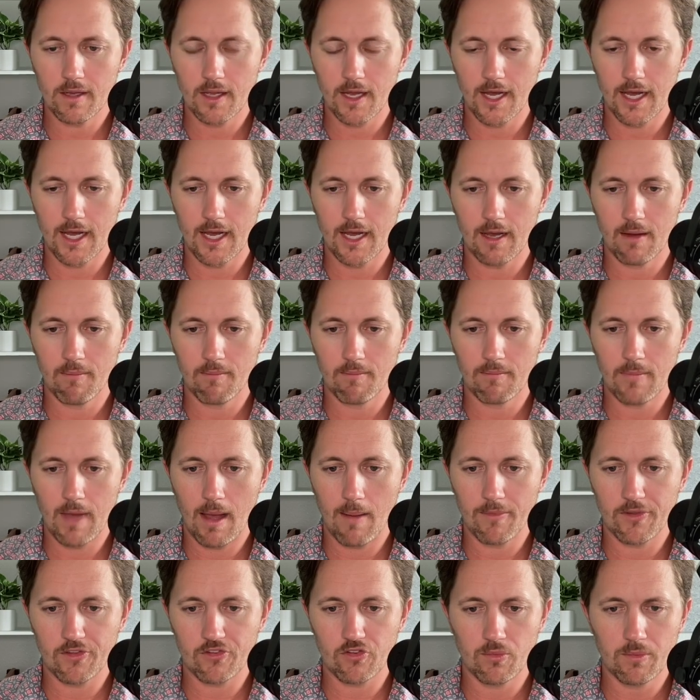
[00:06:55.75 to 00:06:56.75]

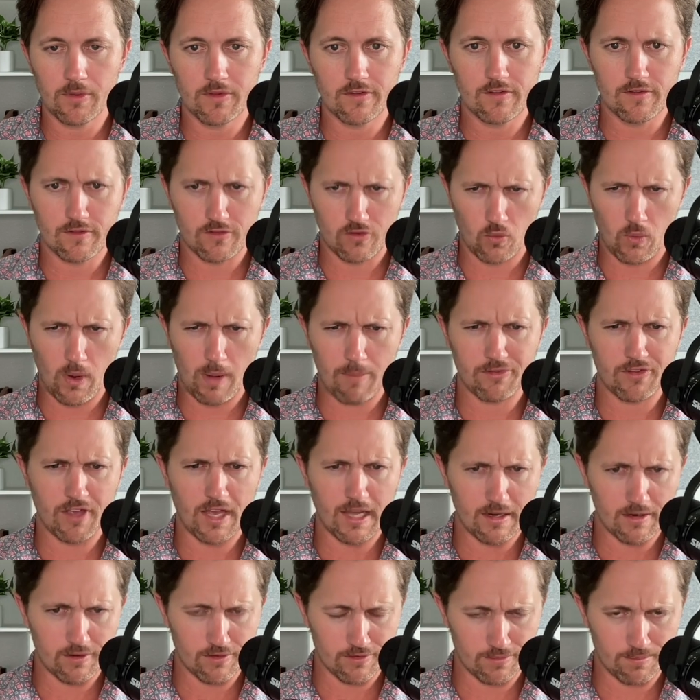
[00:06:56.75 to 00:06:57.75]
I'm assuming since the
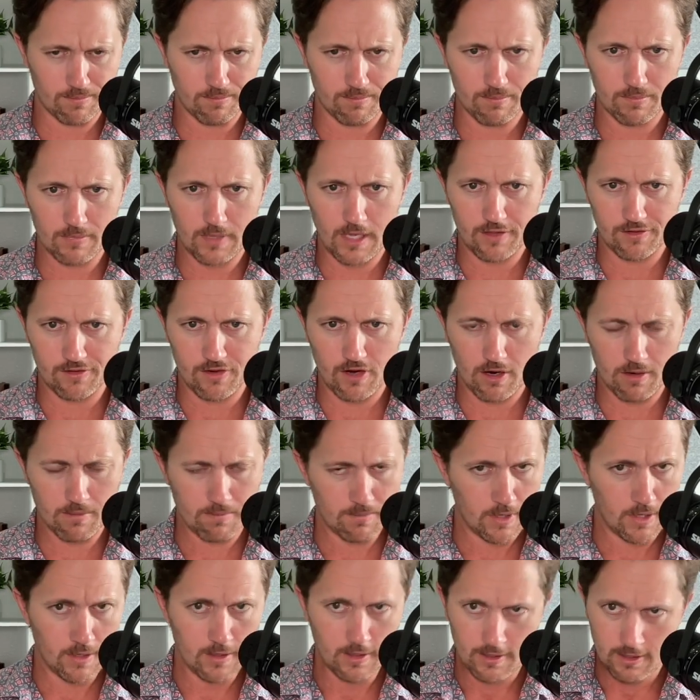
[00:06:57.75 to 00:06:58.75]
website is here,
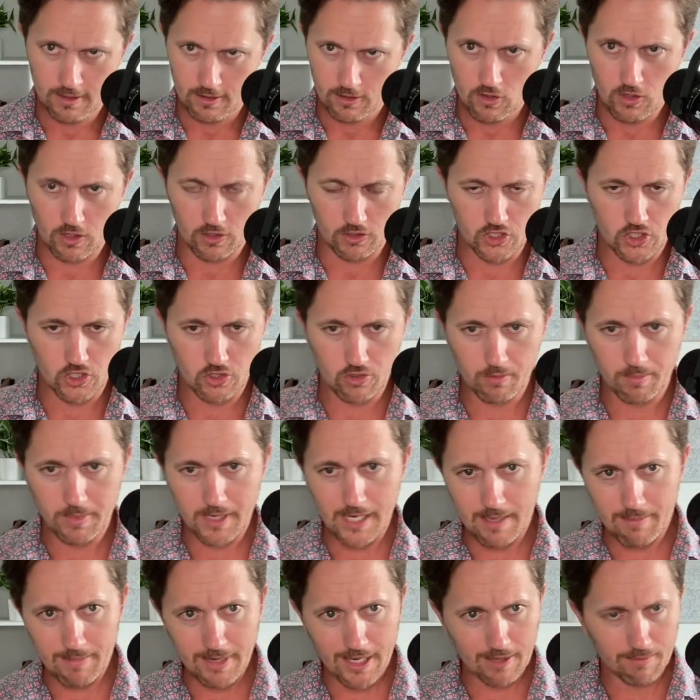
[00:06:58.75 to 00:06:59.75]
you could shoot them an
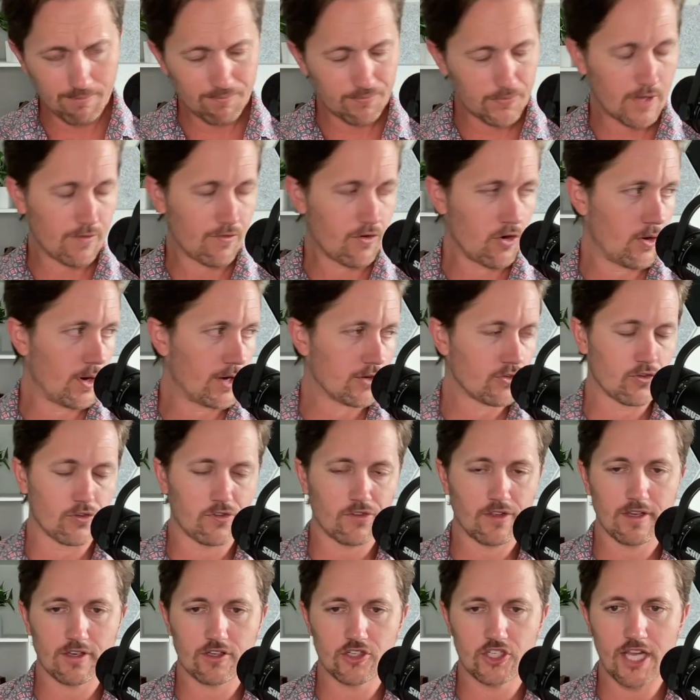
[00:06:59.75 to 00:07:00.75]
email if you're
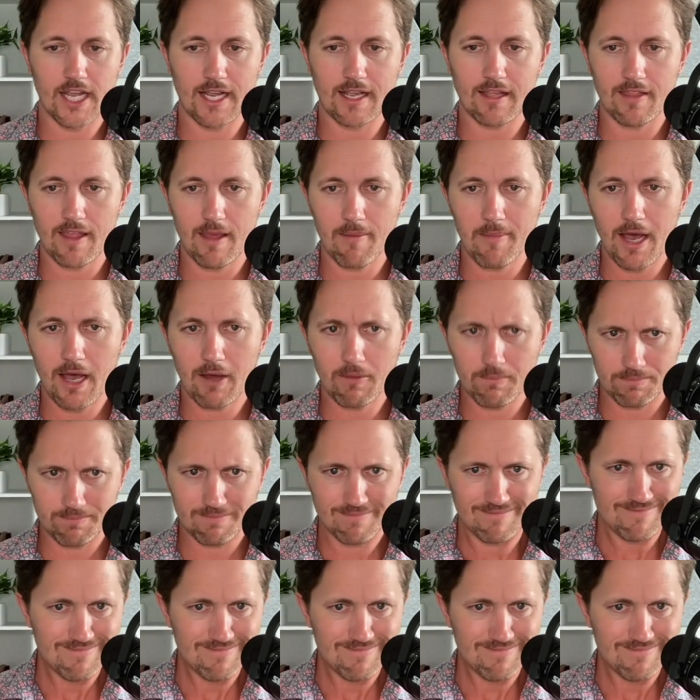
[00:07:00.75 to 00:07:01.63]
interested in checking them out.